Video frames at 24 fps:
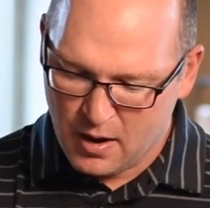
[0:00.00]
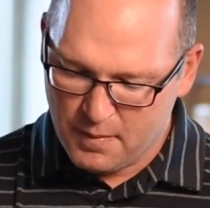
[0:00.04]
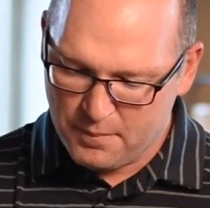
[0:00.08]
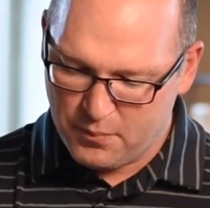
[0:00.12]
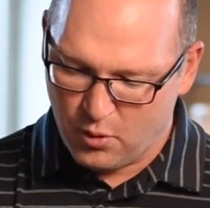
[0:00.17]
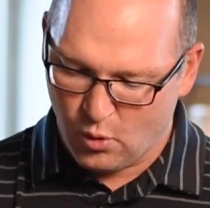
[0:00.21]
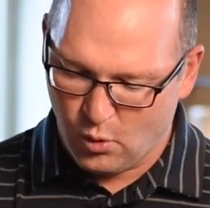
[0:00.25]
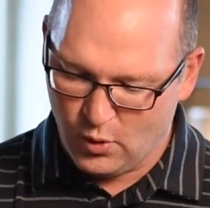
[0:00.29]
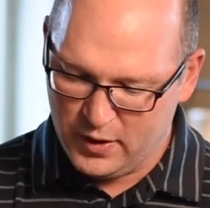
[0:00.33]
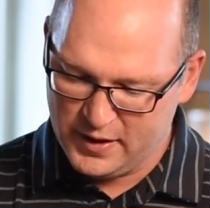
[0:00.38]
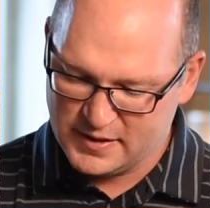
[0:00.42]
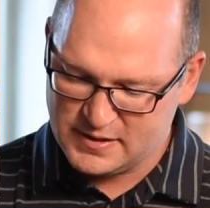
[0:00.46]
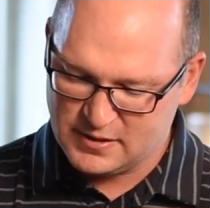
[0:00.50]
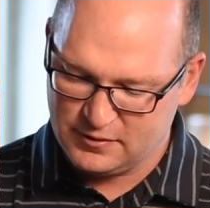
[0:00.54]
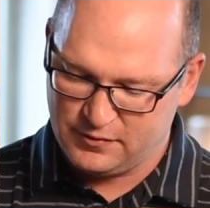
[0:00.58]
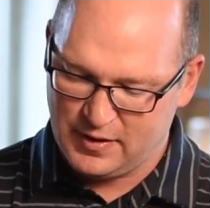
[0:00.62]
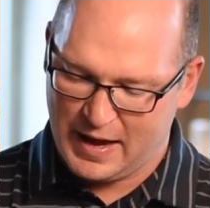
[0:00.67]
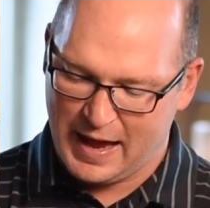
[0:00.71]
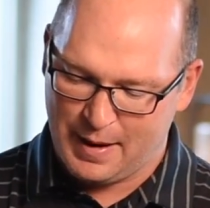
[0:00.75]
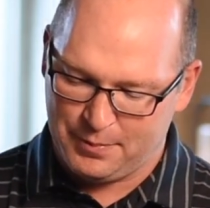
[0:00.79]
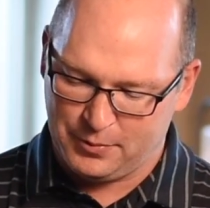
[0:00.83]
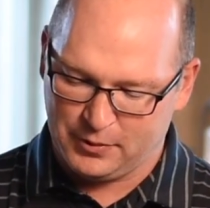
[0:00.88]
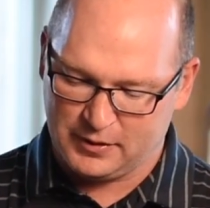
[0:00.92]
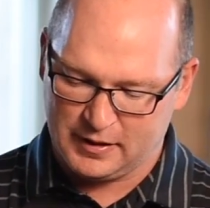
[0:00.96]
points of
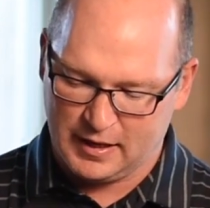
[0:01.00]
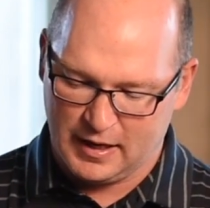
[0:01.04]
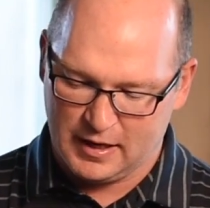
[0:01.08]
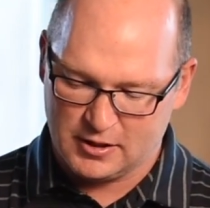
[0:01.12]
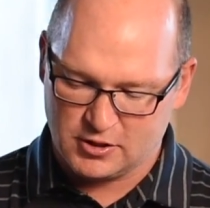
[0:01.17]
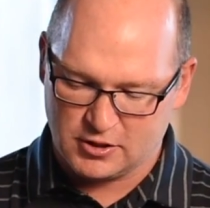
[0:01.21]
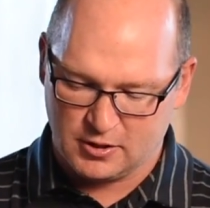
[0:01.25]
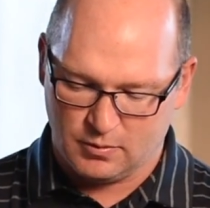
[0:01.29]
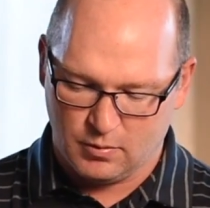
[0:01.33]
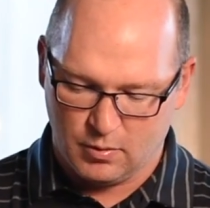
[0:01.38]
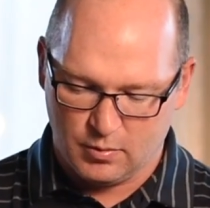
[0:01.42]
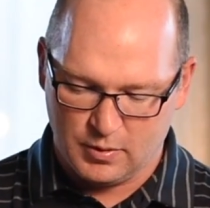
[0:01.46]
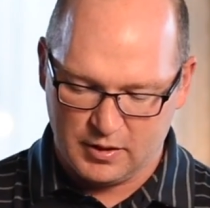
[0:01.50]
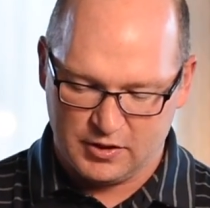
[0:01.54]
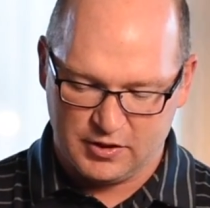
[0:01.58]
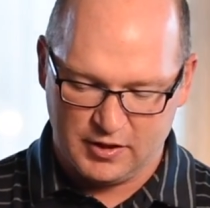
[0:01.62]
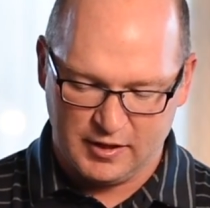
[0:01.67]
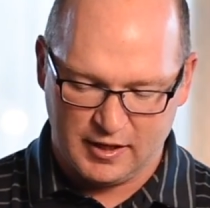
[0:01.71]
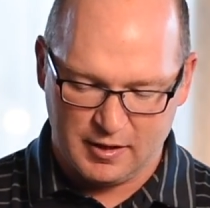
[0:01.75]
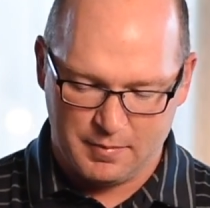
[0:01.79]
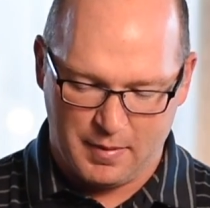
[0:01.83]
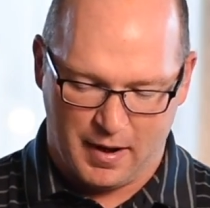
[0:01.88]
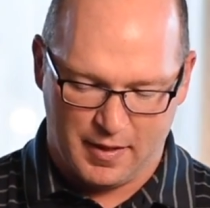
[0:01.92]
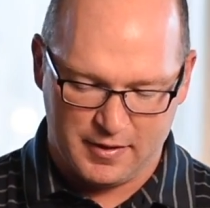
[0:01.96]
application when we
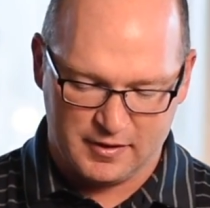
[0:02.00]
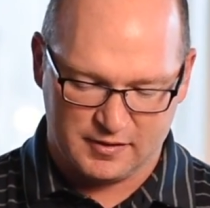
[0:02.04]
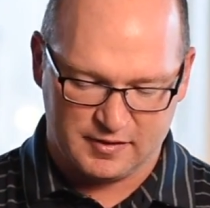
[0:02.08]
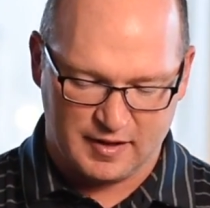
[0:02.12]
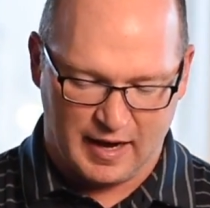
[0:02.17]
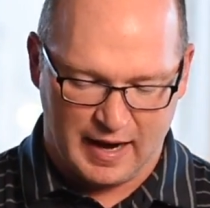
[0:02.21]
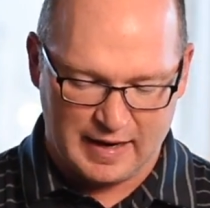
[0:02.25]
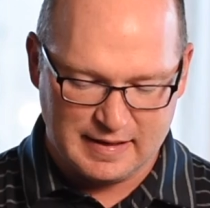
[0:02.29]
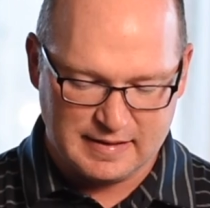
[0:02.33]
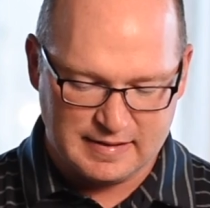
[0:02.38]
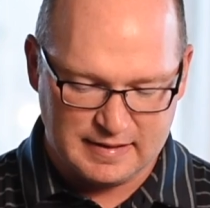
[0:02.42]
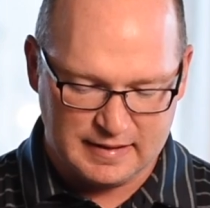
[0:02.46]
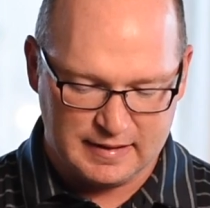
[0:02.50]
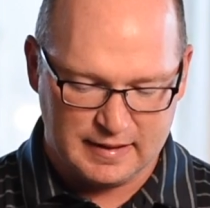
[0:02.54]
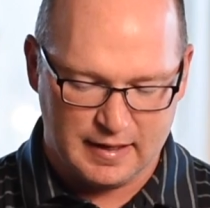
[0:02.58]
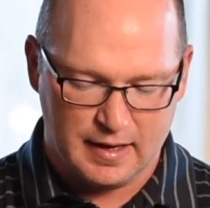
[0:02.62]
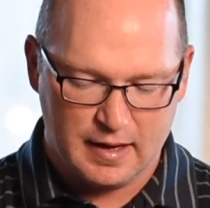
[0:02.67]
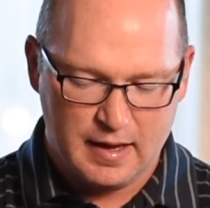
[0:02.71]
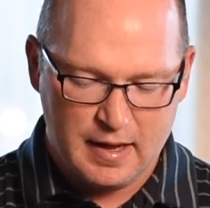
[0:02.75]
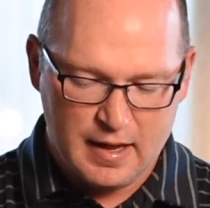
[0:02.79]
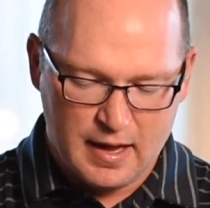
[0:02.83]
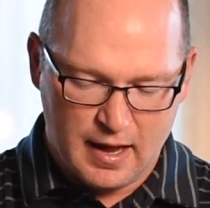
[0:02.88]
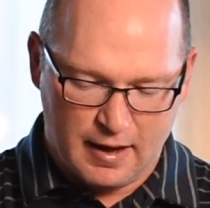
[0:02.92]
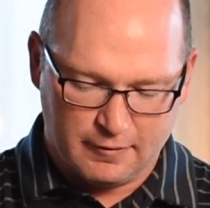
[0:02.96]
think about this
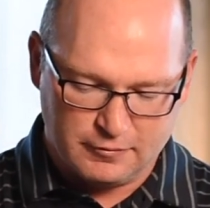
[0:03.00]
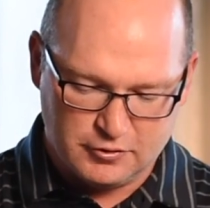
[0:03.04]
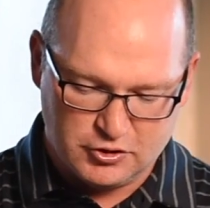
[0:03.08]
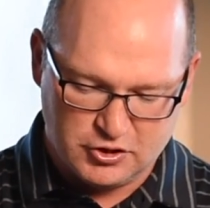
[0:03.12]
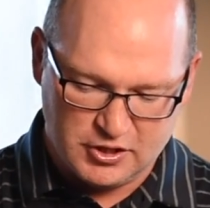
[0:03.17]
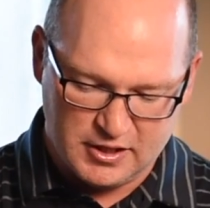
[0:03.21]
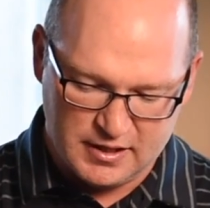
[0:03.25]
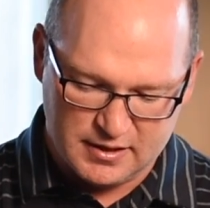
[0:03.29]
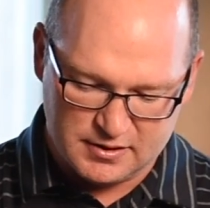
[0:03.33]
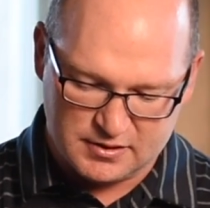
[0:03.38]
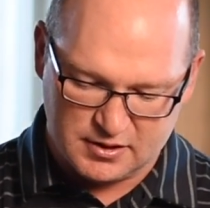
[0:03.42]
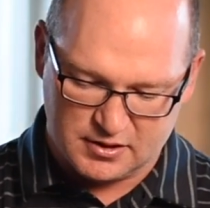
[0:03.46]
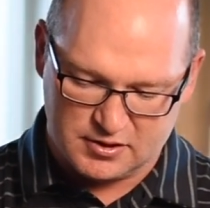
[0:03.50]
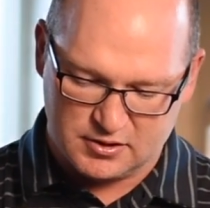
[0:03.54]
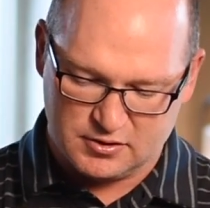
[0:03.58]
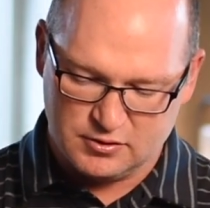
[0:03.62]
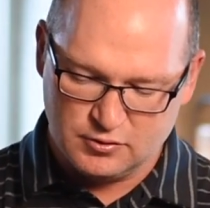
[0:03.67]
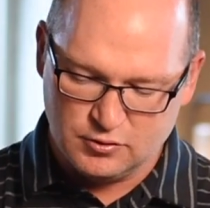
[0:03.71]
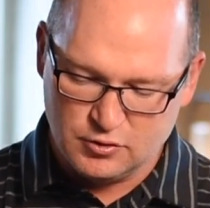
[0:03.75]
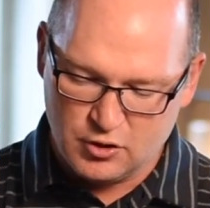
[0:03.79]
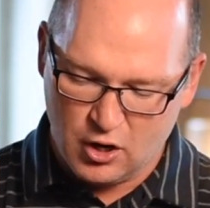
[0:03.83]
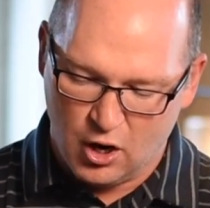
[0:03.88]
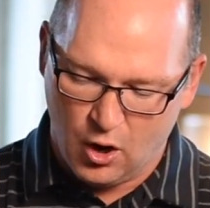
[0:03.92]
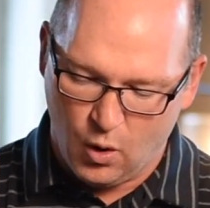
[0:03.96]
idea of Jesus
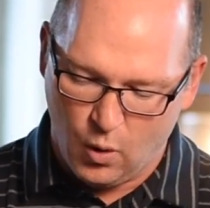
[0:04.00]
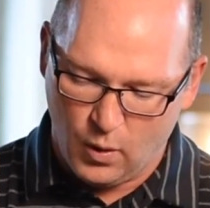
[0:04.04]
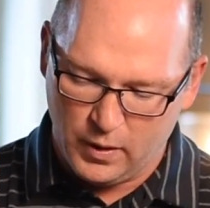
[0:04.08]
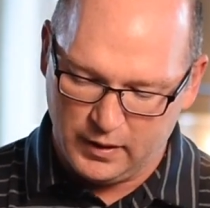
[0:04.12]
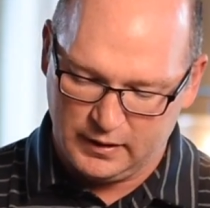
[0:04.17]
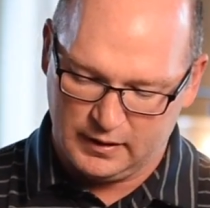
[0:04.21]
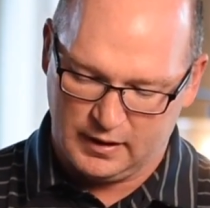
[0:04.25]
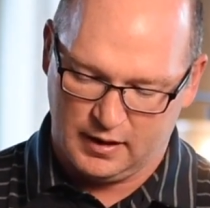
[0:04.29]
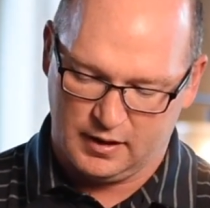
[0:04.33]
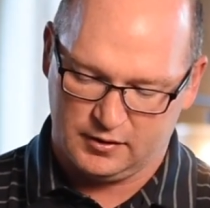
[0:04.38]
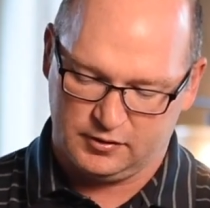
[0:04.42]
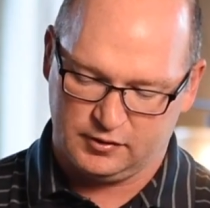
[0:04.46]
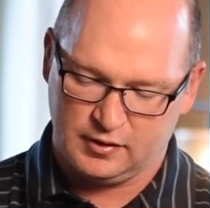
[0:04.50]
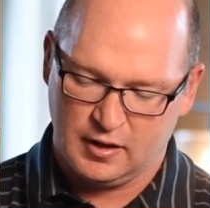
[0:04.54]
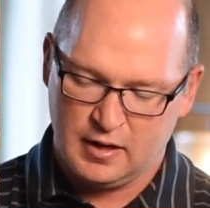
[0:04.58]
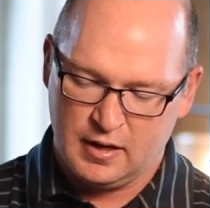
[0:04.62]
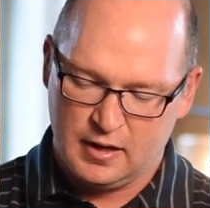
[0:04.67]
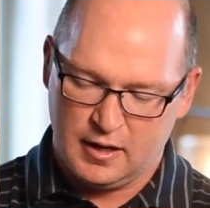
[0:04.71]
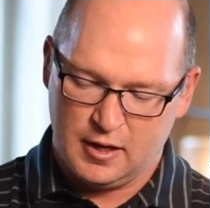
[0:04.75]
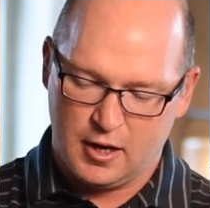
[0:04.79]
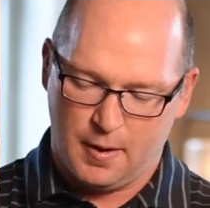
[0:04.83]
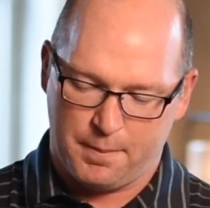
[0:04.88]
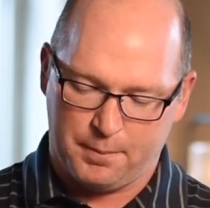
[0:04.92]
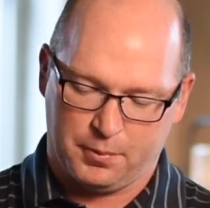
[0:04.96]
knowing us
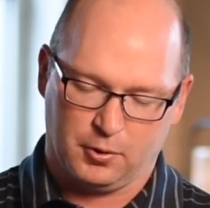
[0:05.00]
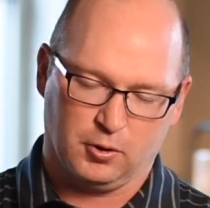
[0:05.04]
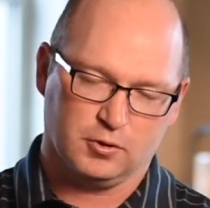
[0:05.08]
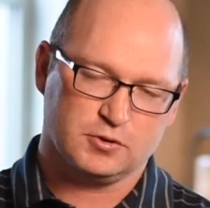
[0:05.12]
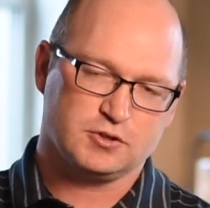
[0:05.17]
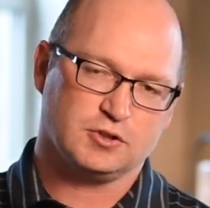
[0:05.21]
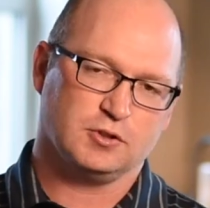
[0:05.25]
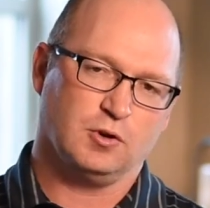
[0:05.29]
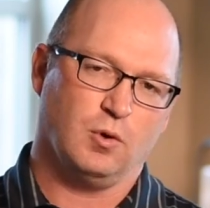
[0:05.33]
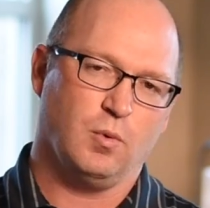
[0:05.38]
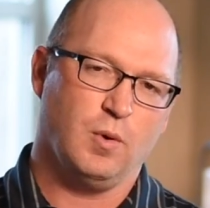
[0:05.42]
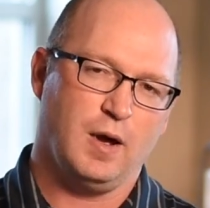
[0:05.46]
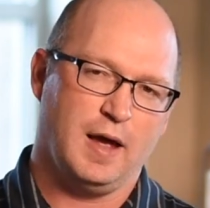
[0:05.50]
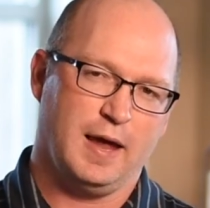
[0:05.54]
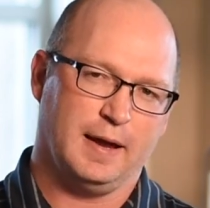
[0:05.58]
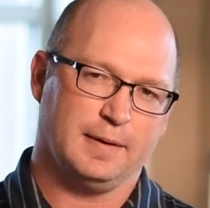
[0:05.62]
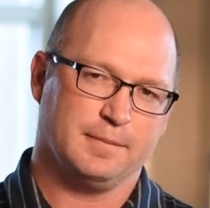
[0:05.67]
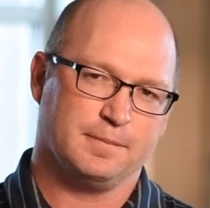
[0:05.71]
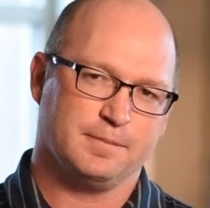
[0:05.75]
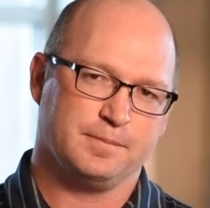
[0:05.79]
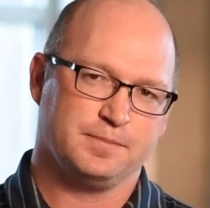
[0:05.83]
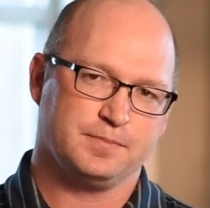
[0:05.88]
in a personal way.